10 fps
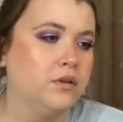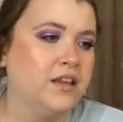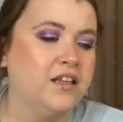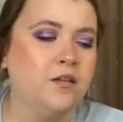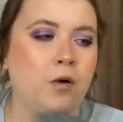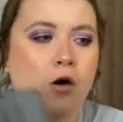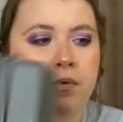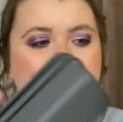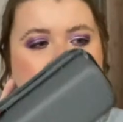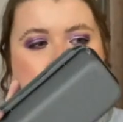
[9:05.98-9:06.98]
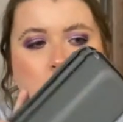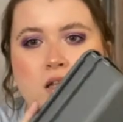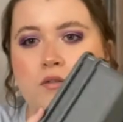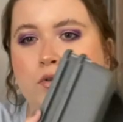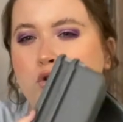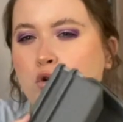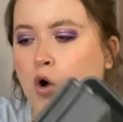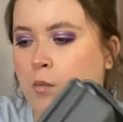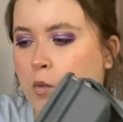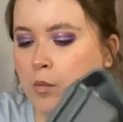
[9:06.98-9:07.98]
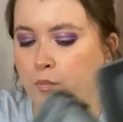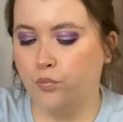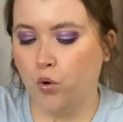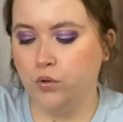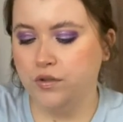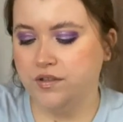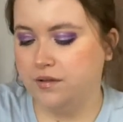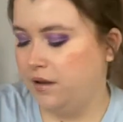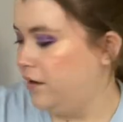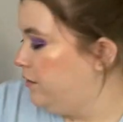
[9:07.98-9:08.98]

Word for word: this is probably the size of a normal bronzer.